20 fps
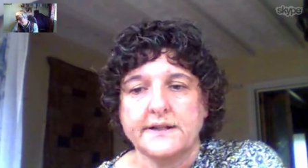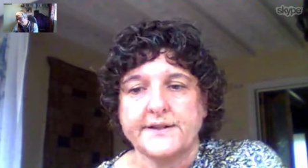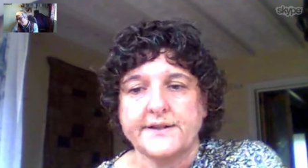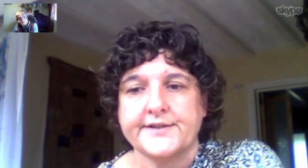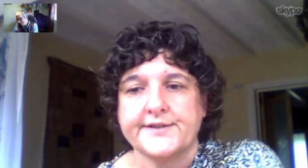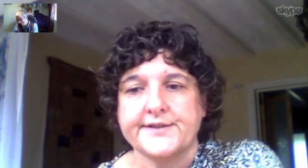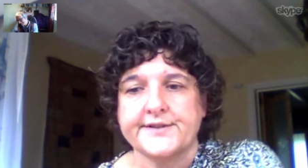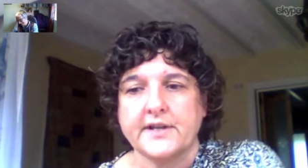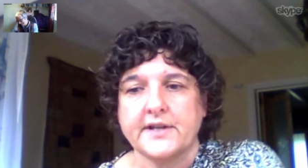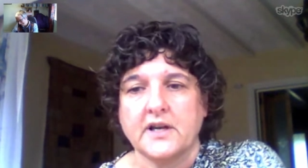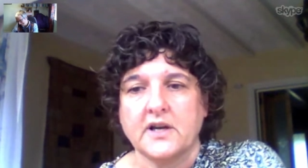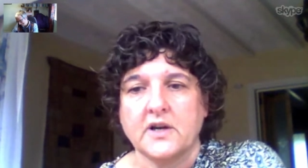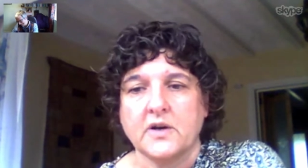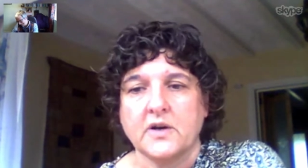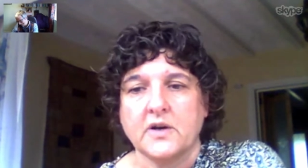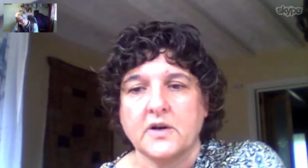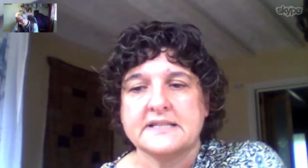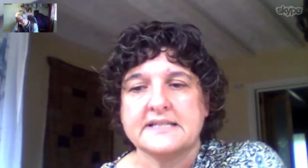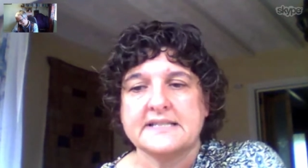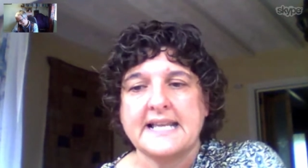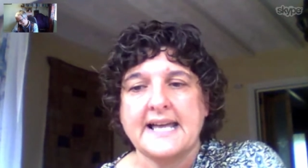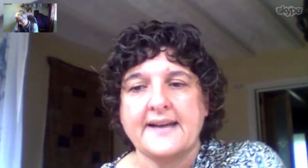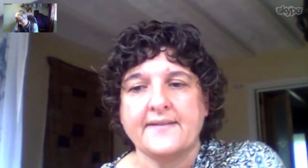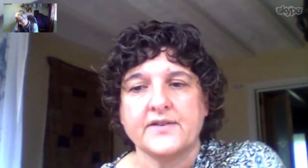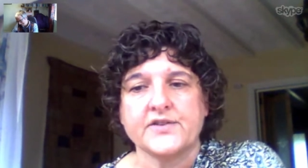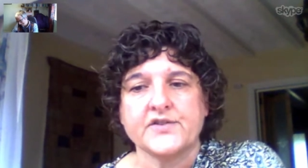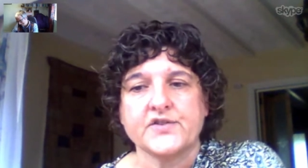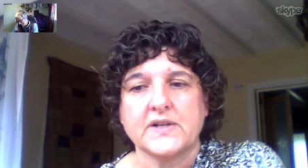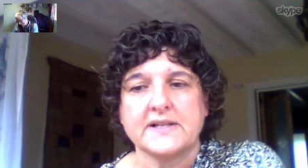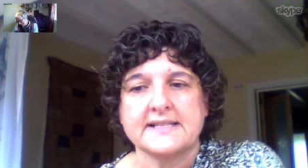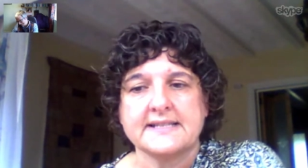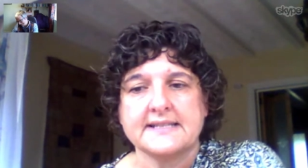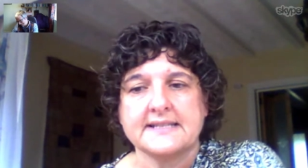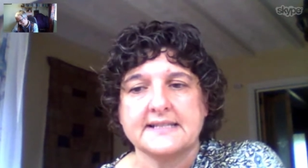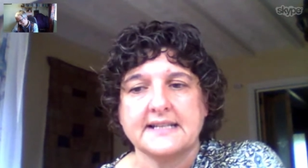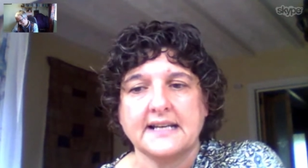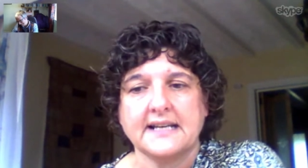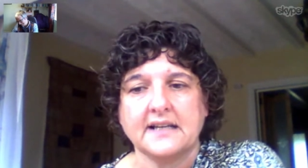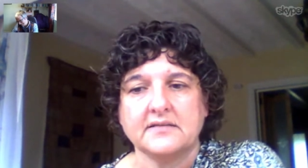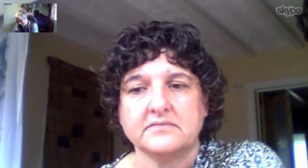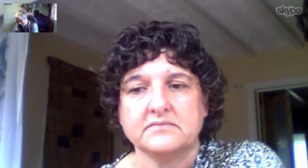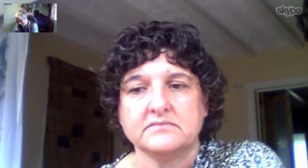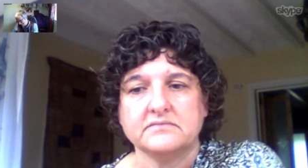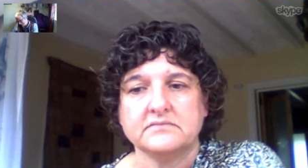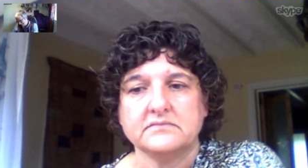So it's never trusting.